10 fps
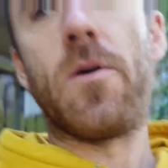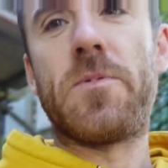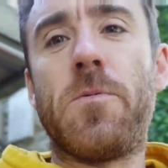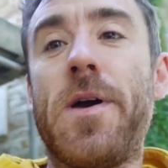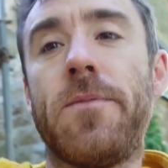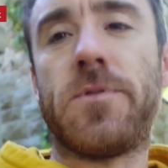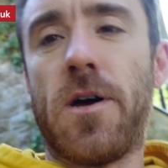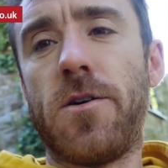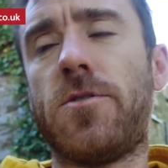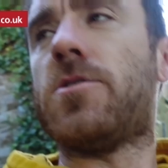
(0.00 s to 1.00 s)
up to Whittam's
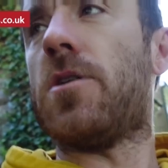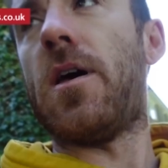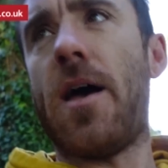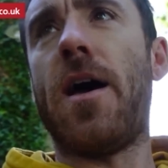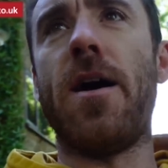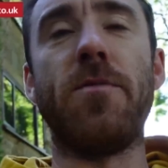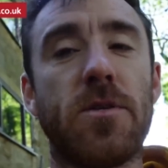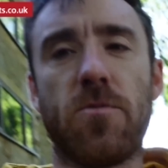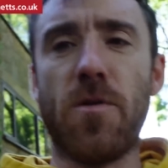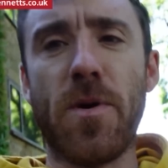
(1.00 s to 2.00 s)
house. This
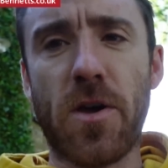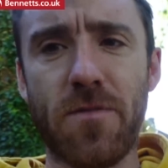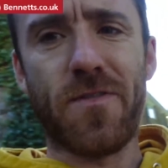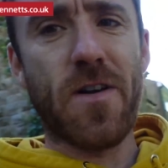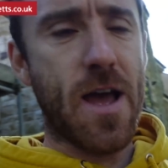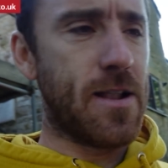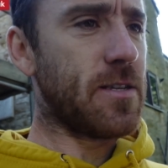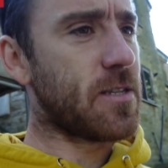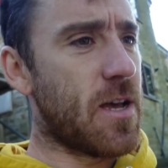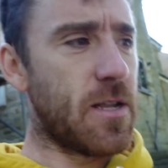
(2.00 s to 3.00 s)
is one of my good
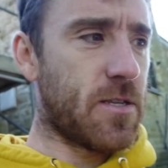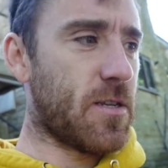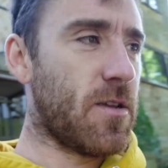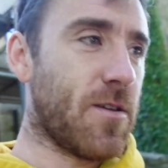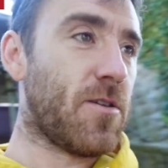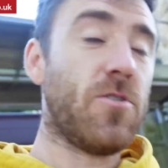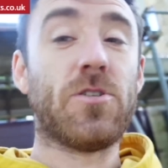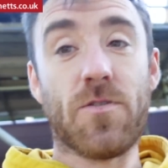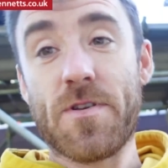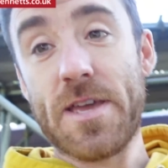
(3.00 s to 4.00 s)
friends that
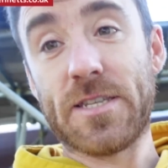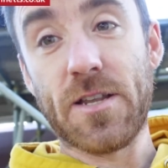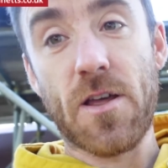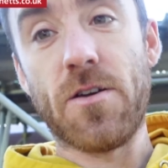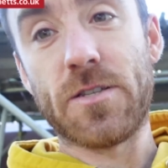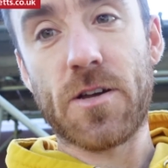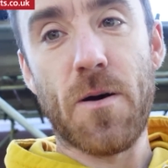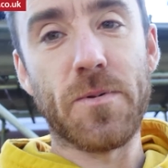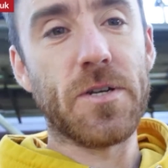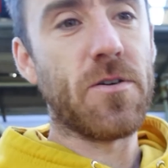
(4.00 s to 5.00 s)
used to race and now is a
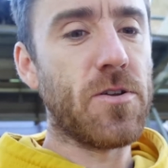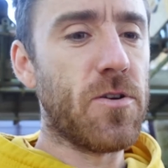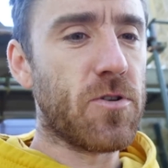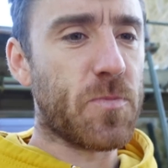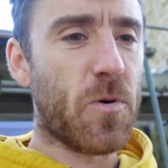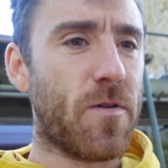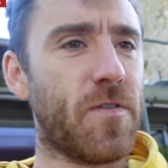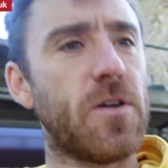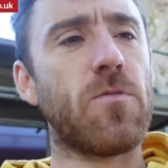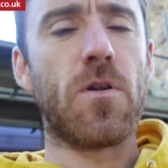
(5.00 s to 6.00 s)
commentator on Eurosport, if
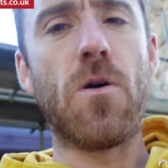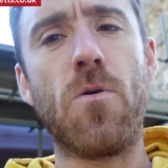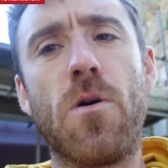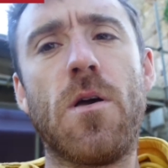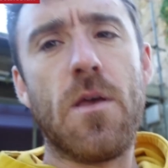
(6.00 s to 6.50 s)
you don't know.